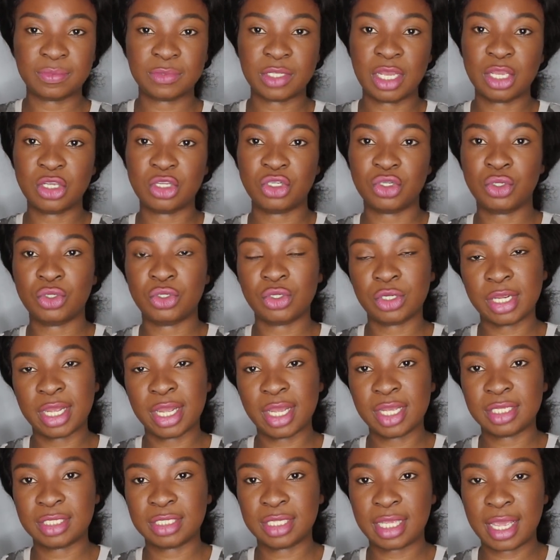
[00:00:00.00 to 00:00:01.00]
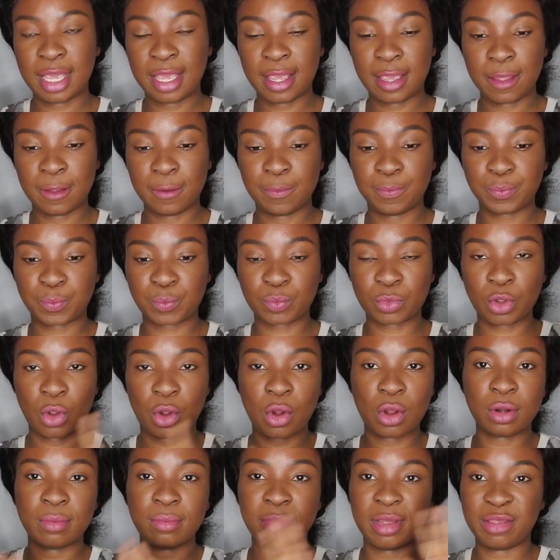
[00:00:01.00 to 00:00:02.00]
I showed you guys
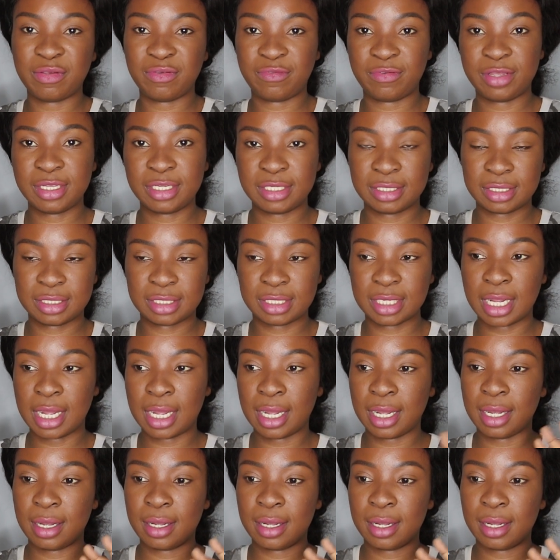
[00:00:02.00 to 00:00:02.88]
on my first